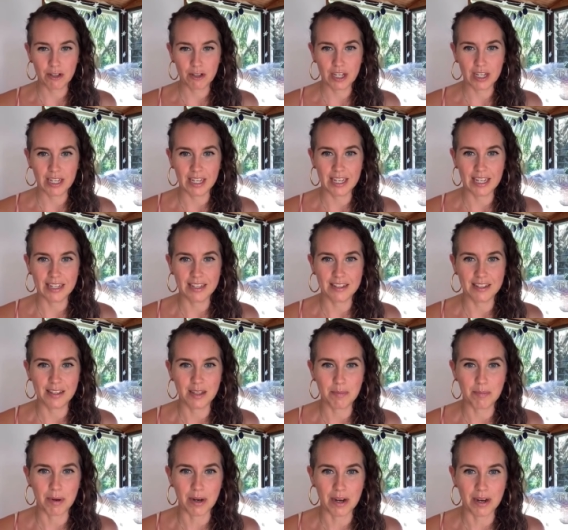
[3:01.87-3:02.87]
into the
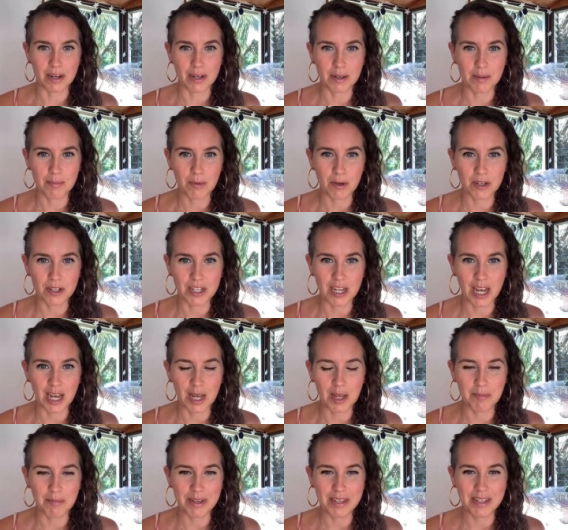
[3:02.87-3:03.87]
bottom or tell
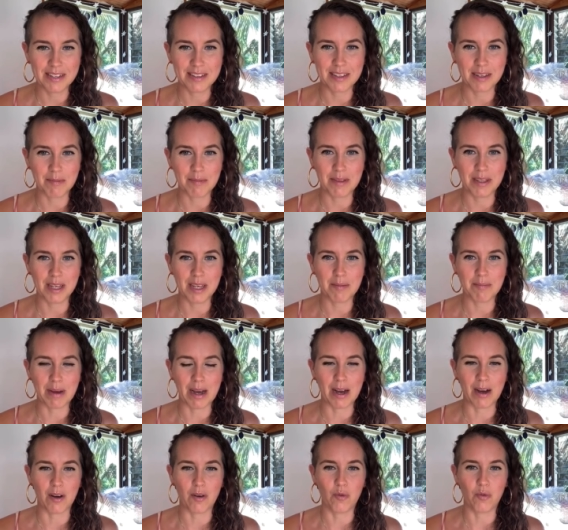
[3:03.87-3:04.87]
me something
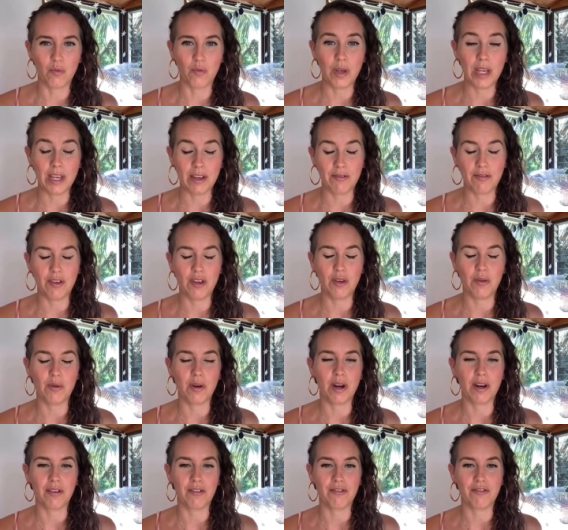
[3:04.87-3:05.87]
about if you are
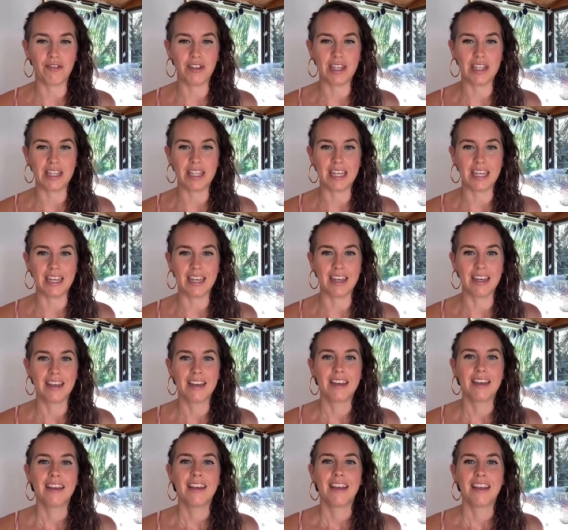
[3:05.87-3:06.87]
feeling
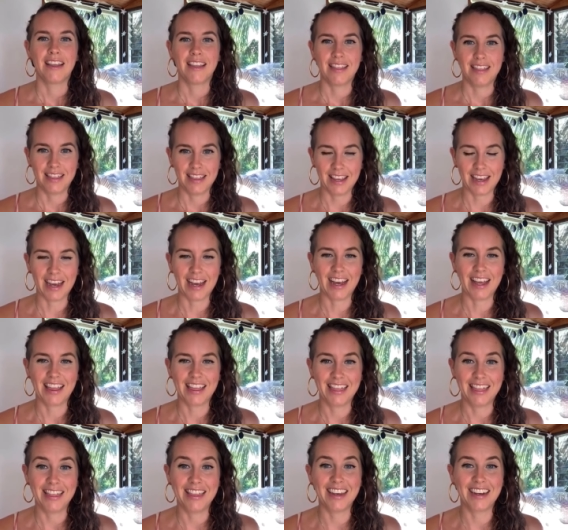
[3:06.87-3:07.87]
yeah.
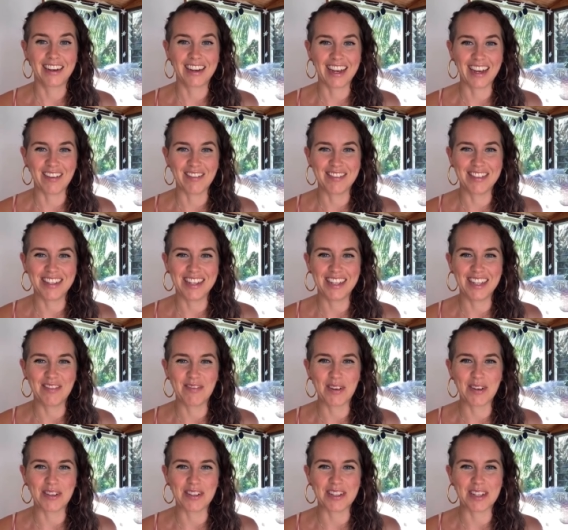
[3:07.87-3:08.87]
Okay, I'm seeing the
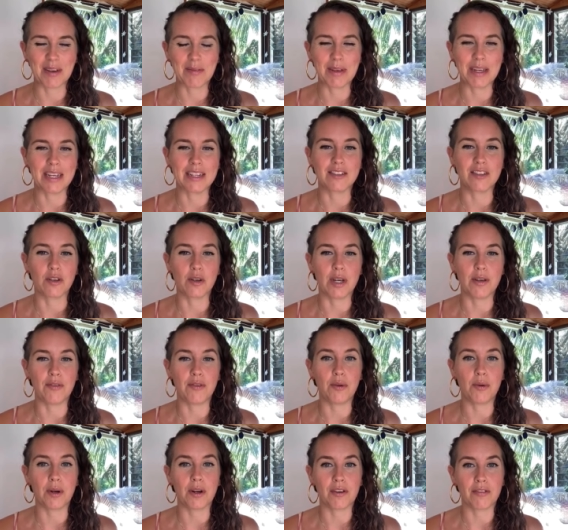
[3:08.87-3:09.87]
emojis coming in. So if you
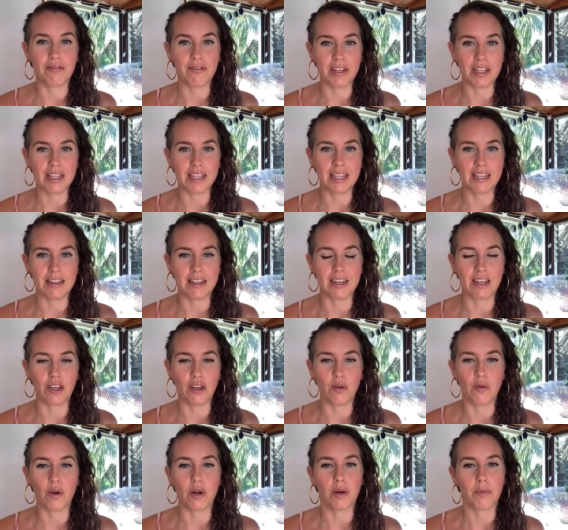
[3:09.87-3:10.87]
are feeling like you
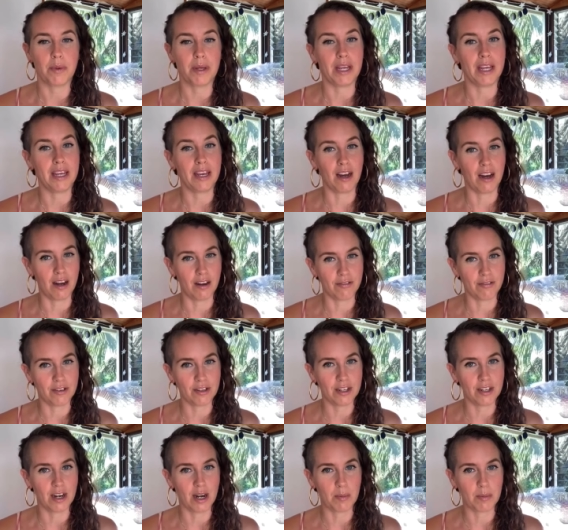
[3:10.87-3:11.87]
are being offered an
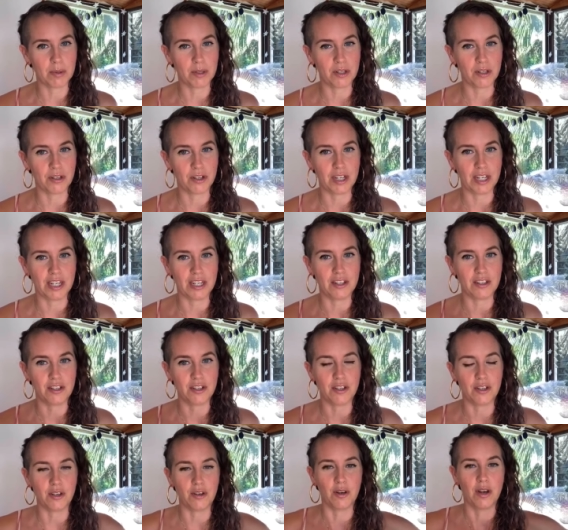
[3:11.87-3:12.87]
opportunity
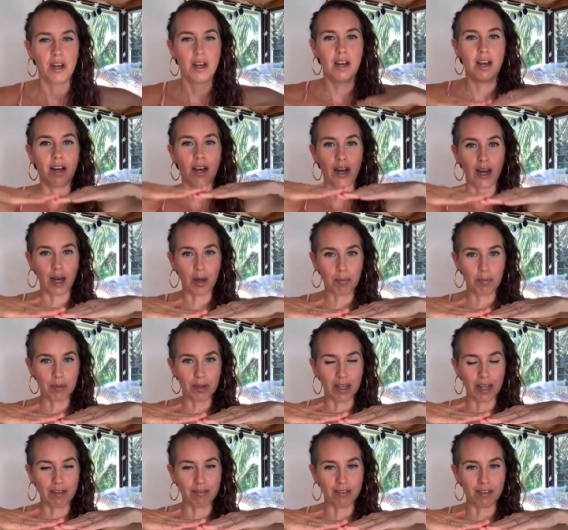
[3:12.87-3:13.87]
to up
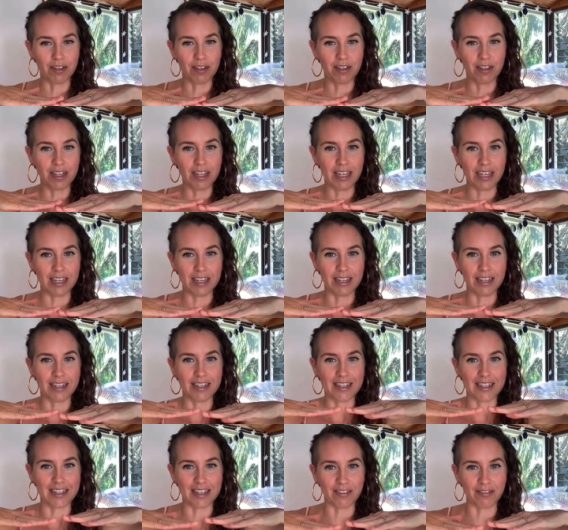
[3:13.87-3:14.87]
level in
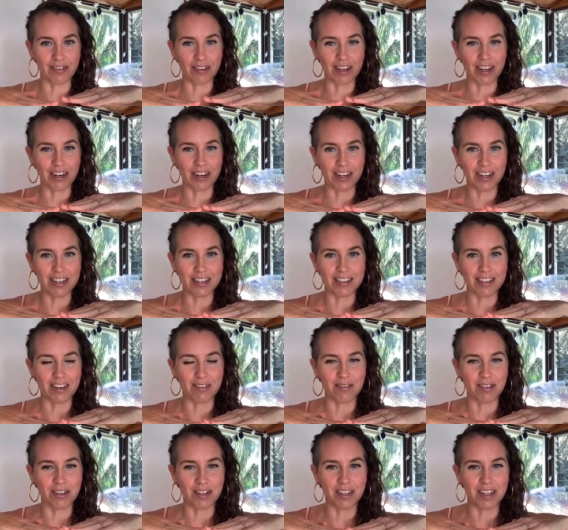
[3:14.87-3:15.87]
different areas of
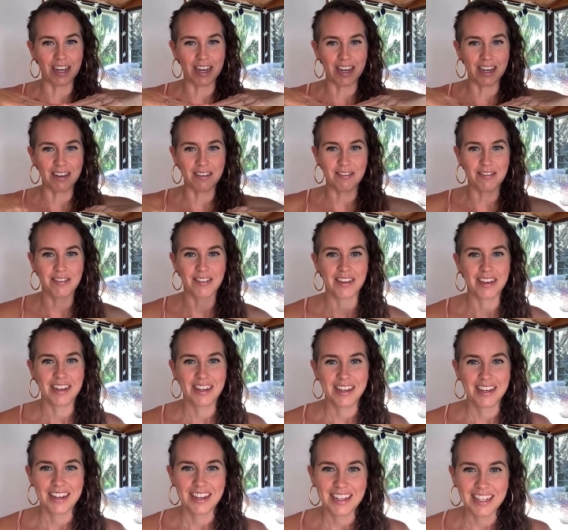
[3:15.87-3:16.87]
your life.
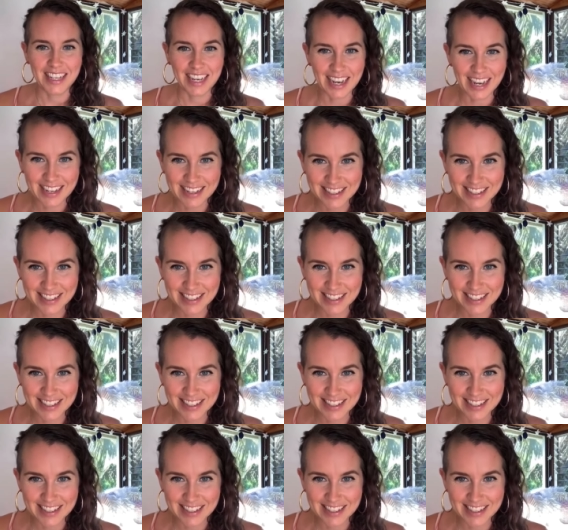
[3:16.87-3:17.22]
Yes.